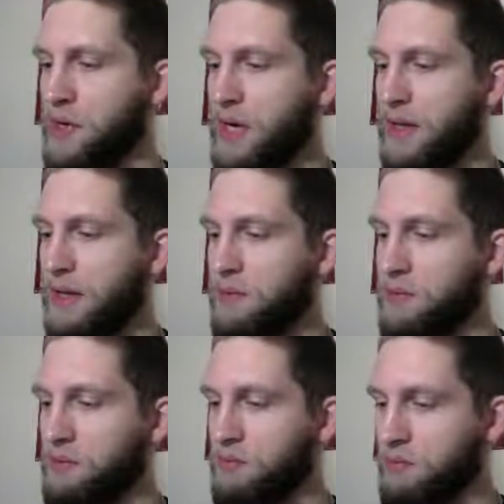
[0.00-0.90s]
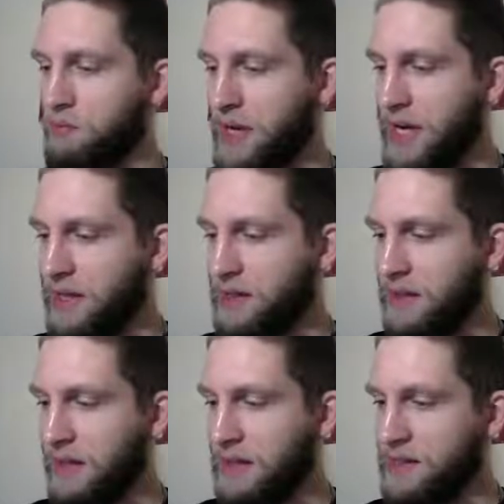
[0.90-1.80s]
how they will react
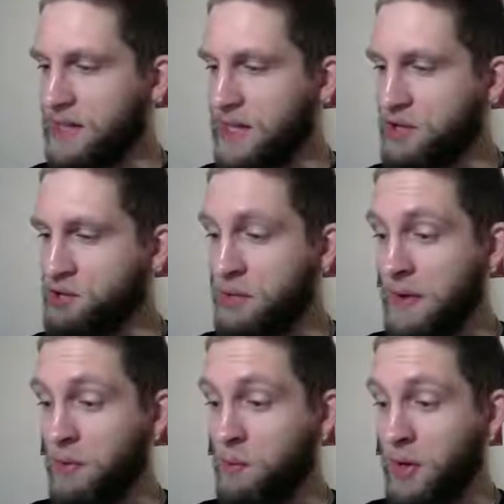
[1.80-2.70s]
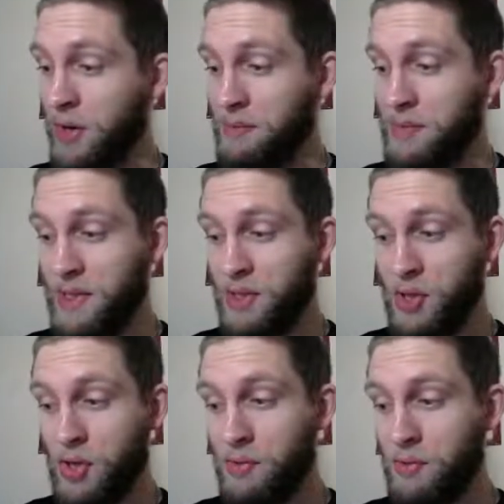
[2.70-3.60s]
now that they see that you have a Waterium Z
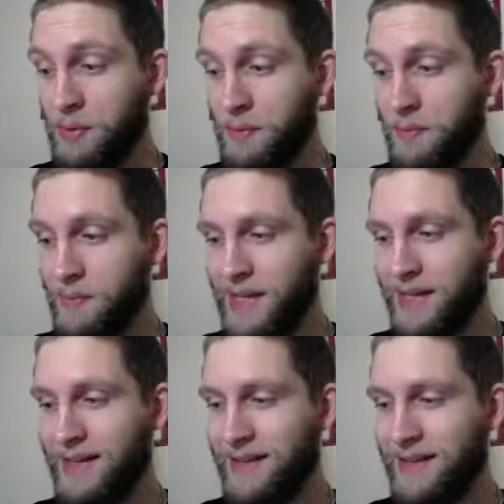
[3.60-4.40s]
too. Heh.